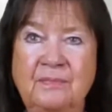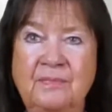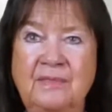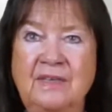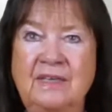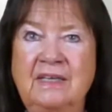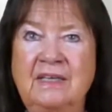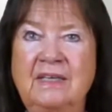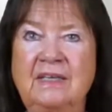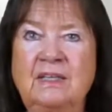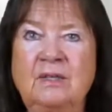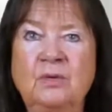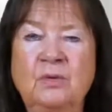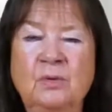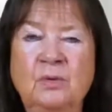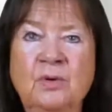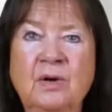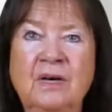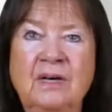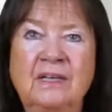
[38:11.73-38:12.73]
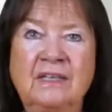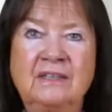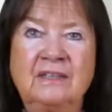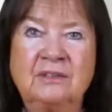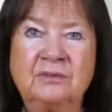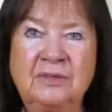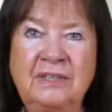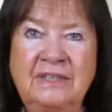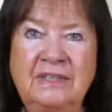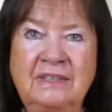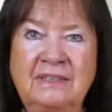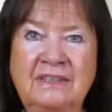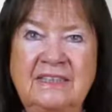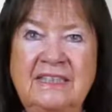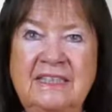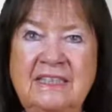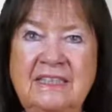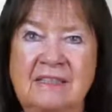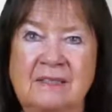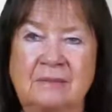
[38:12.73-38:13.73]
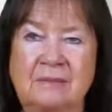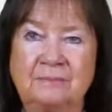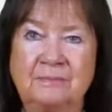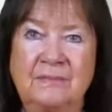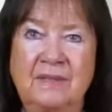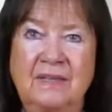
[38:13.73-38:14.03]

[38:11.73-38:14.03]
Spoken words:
the EU Green Deal,